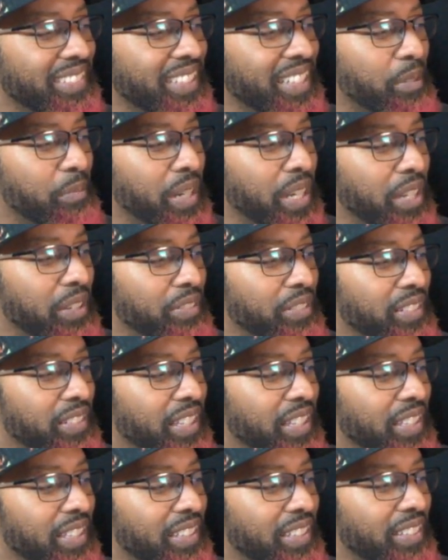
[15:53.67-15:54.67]
I might have to
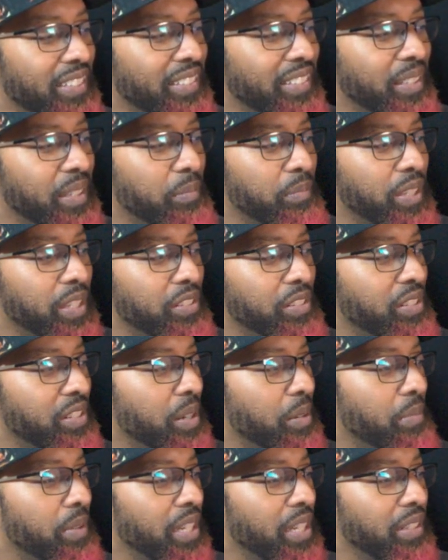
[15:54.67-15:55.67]
take it. That's a temptation.
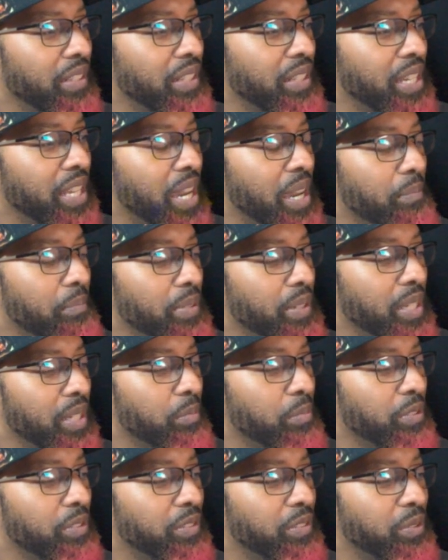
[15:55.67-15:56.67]
I might not be
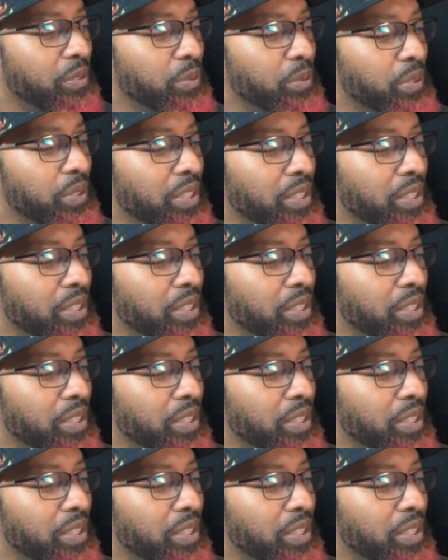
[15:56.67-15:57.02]
able to